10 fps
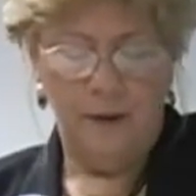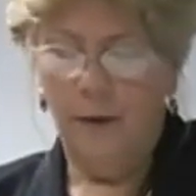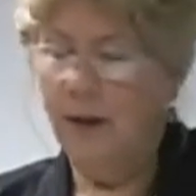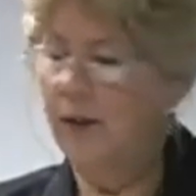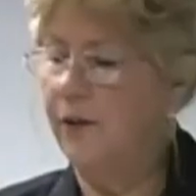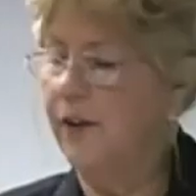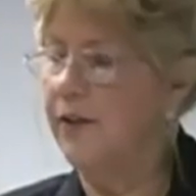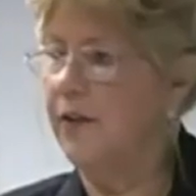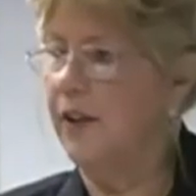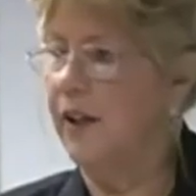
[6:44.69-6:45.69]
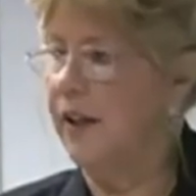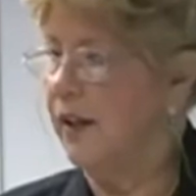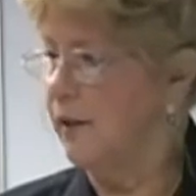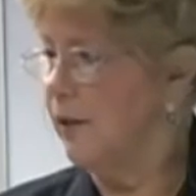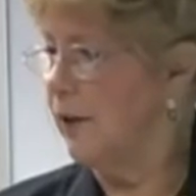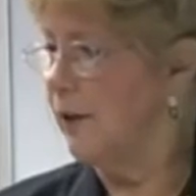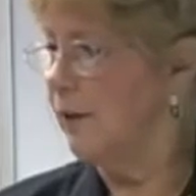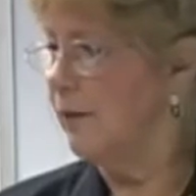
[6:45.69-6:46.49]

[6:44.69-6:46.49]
We do this a lot, don't we?